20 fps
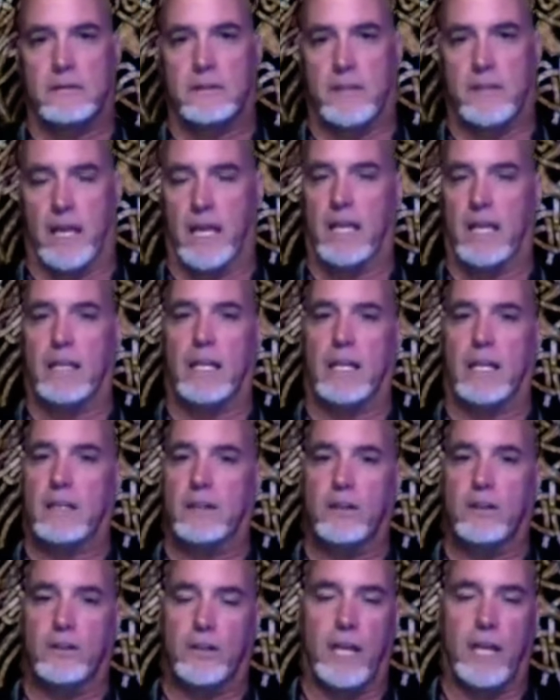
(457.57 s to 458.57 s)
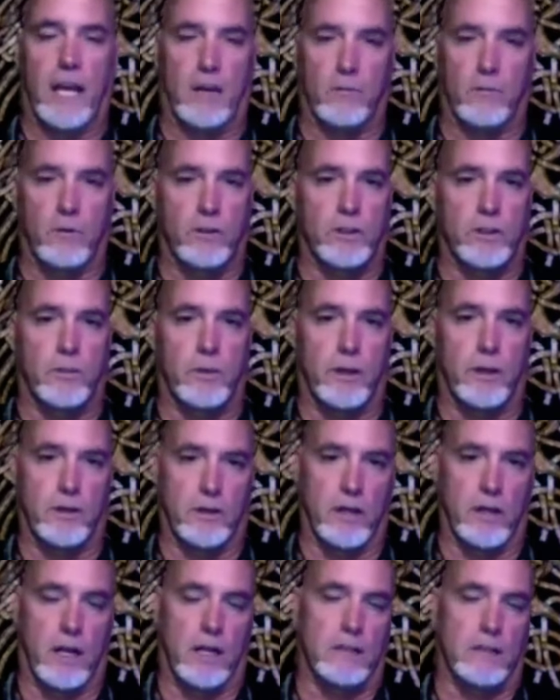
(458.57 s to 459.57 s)
saying that you can't worship
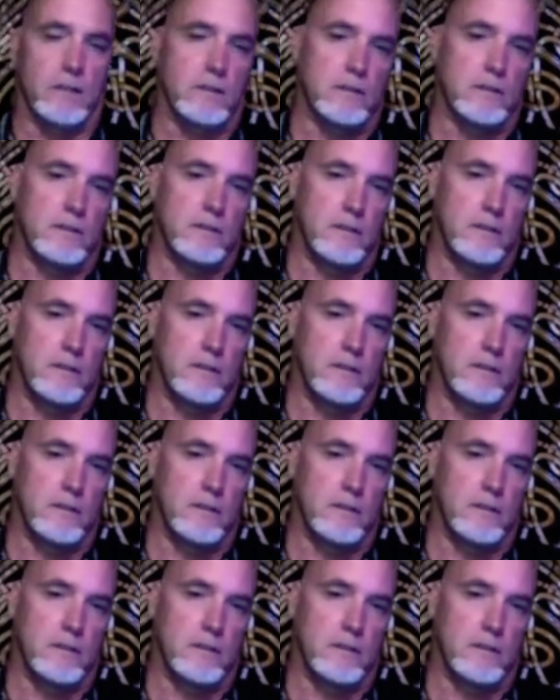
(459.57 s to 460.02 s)
other gods.